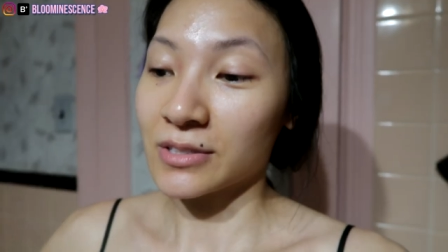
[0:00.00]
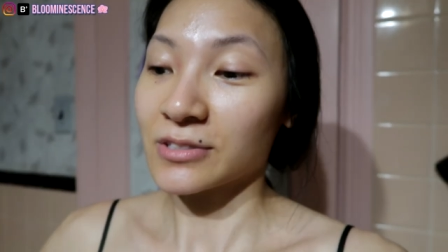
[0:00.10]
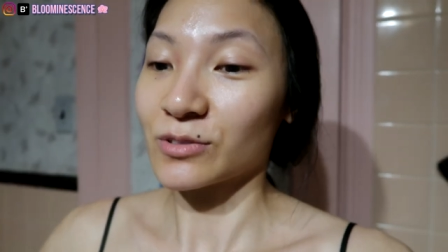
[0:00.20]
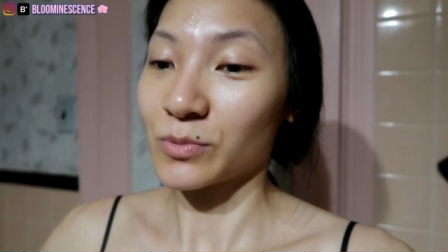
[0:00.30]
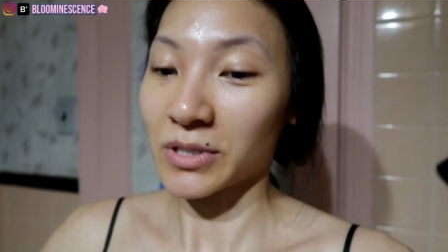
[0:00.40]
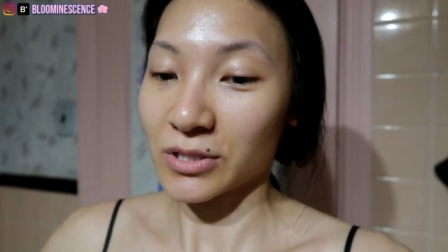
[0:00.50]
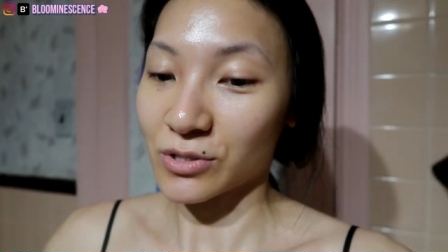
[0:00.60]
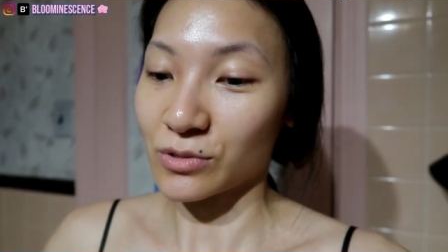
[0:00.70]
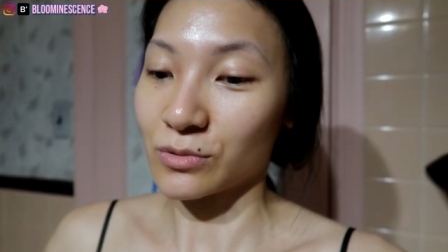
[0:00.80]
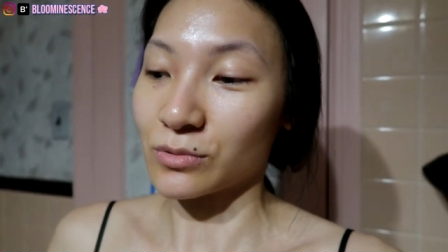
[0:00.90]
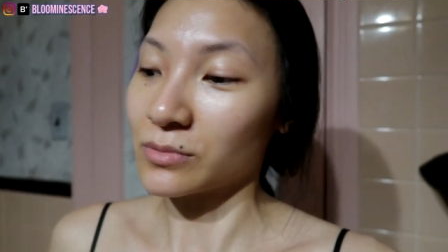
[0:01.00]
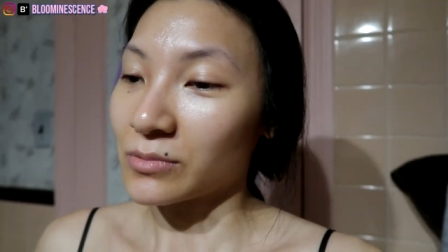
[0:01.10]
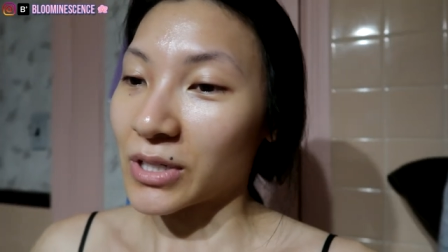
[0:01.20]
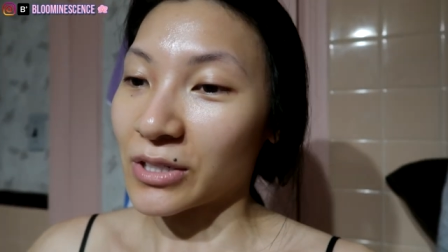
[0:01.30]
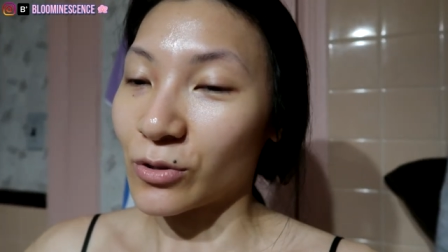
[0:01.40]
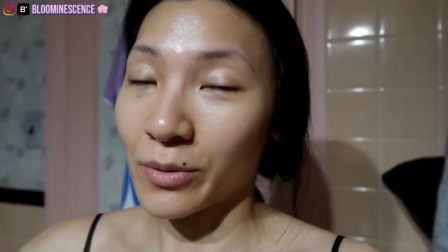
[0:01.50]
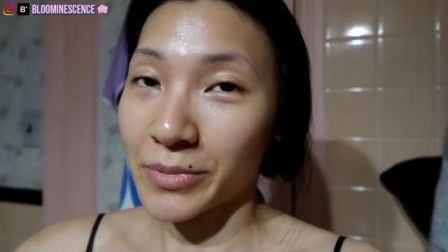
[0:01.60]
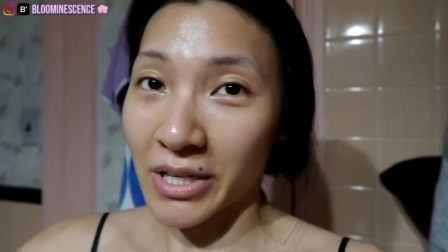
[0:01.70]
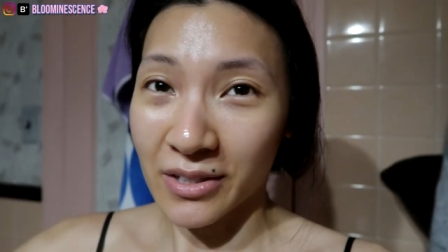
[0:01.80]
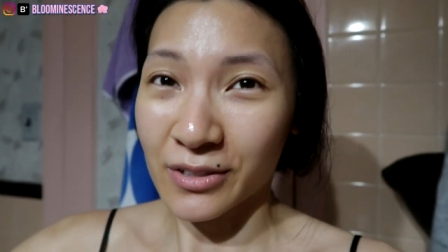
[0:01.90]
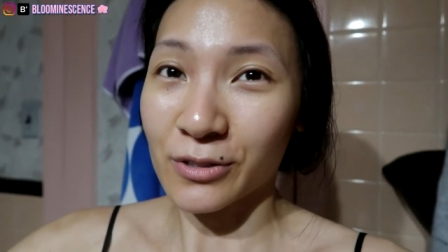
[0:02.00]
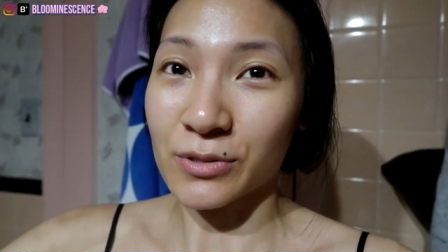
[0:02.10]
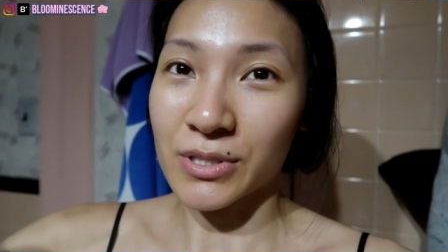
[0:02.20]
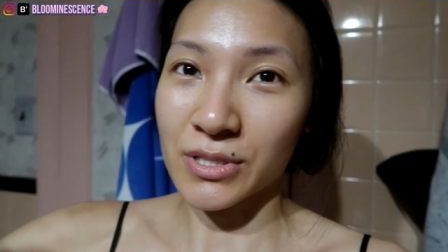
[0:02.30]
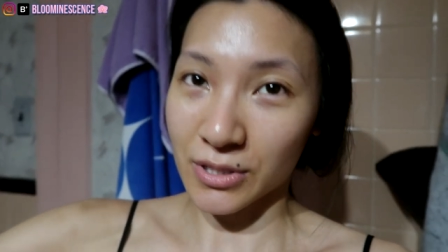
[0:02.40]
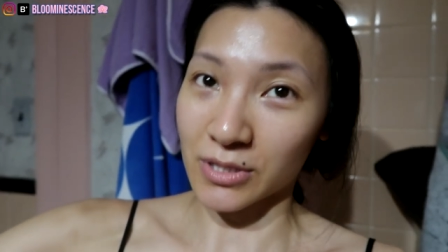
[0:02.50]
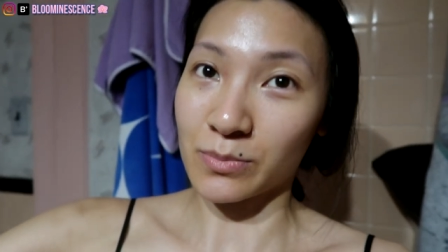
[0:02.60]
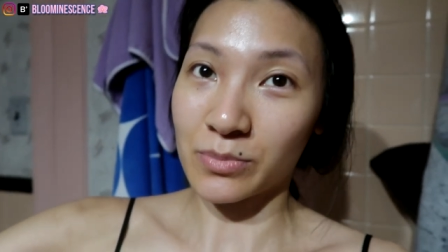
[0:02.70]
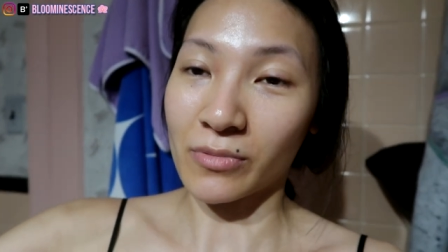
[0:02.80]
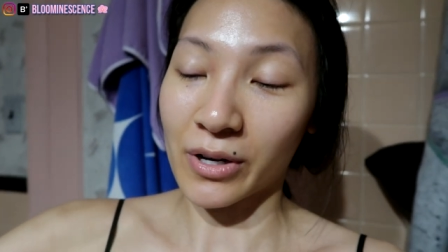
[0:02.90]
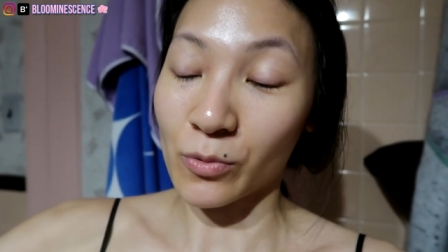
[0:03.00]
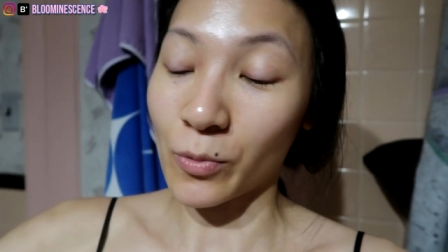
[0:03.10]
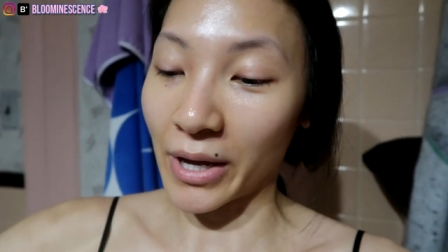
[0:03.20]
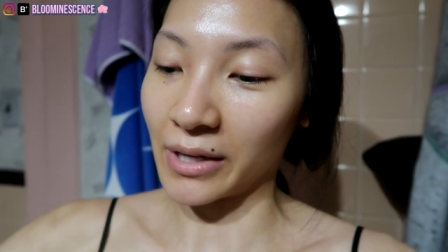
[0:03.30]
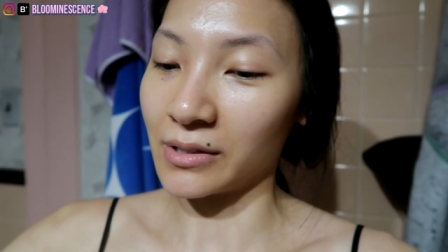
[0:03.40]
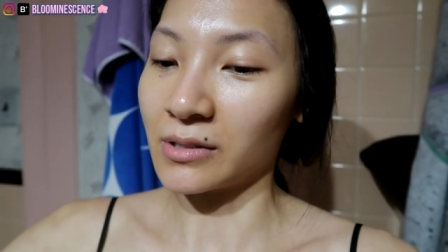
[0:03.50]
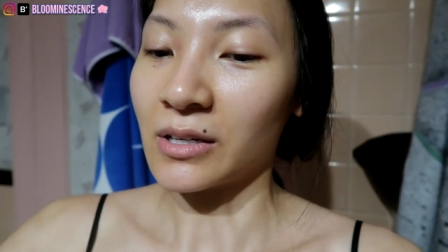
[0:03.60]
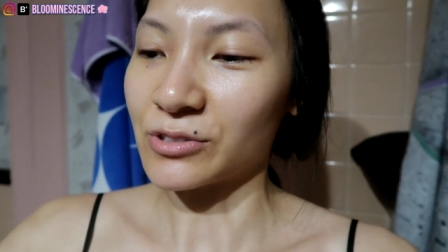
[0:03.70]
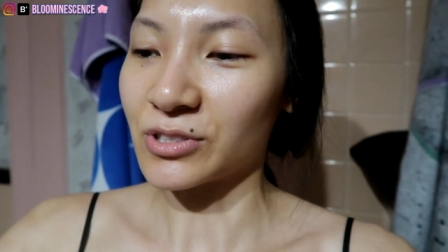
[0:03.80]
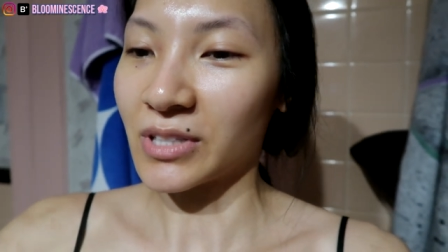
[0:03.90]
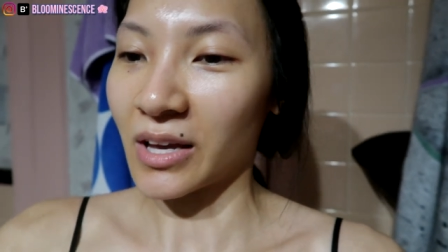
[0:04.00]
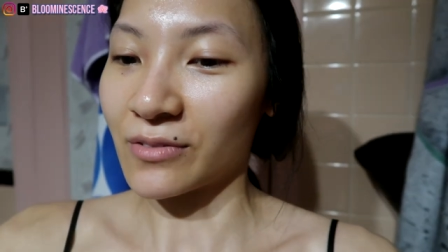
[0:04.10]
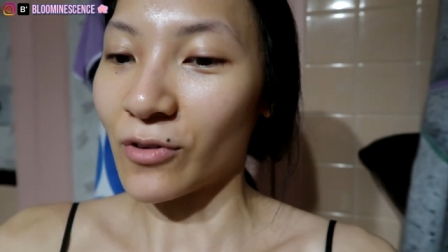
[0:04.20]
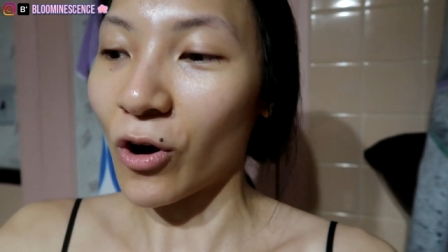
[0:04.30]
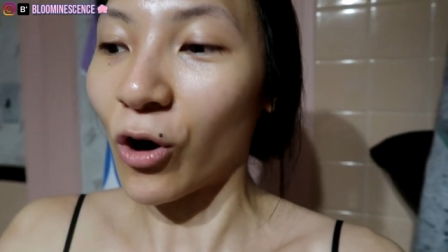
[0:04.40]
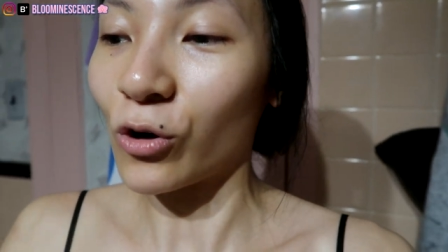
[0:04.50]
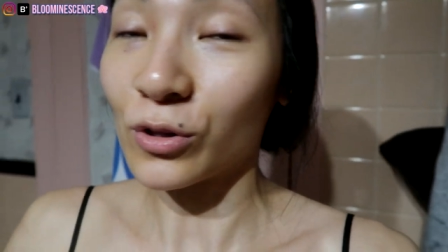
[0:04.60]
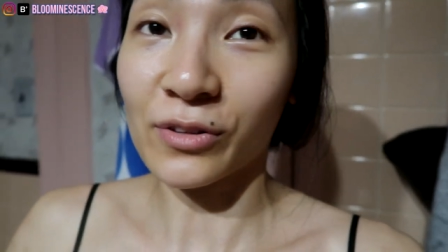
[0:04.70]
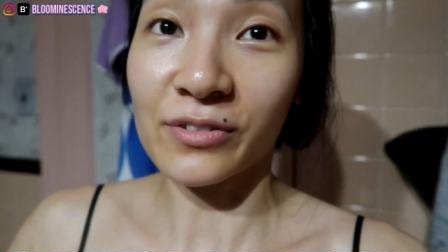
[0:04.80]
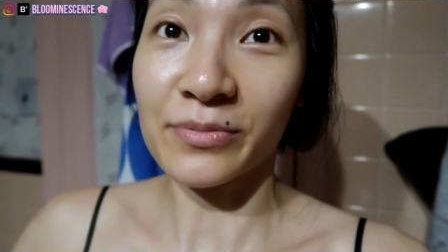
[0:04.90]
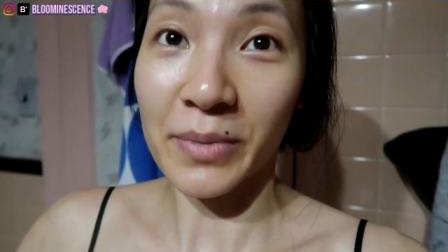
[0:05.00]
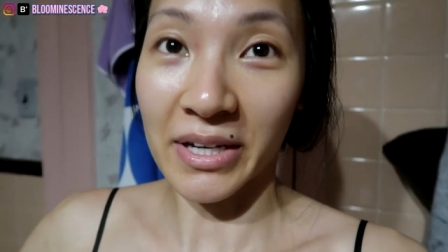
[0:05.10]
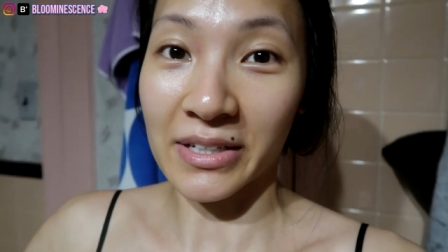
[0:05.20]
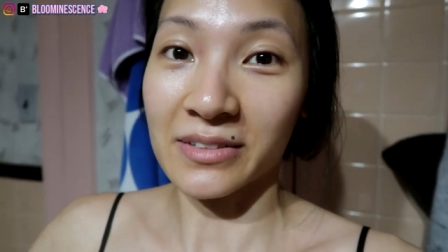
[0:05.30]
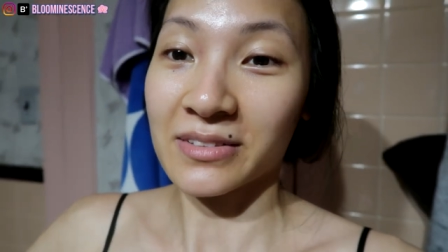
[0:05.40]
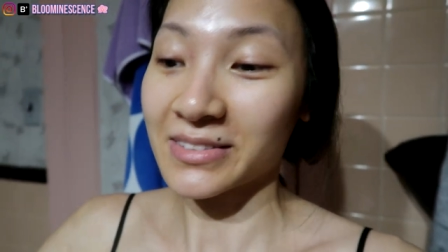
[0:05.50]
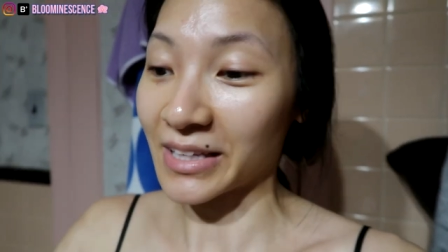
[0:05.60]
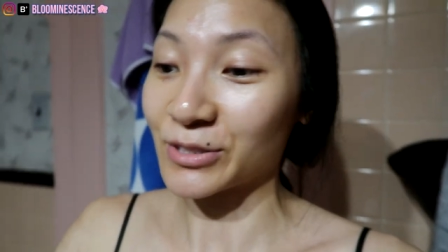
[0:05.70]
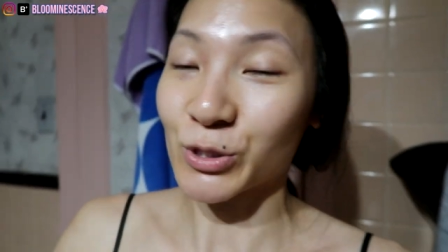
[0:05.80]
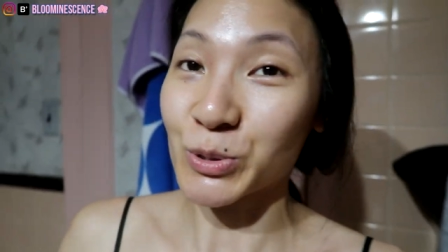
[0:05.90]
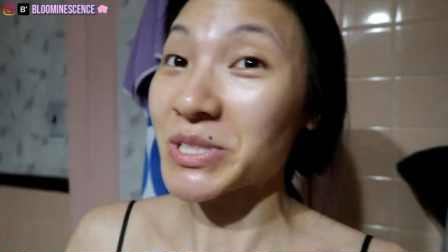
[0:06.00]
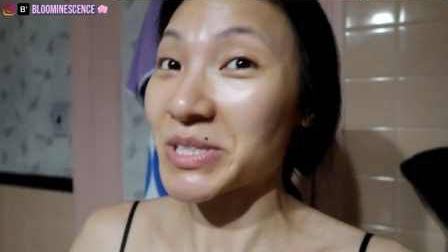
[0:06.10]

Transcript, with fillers: This is what I do when I know I'm not going to go to sleep right away. I'll just have all of my dental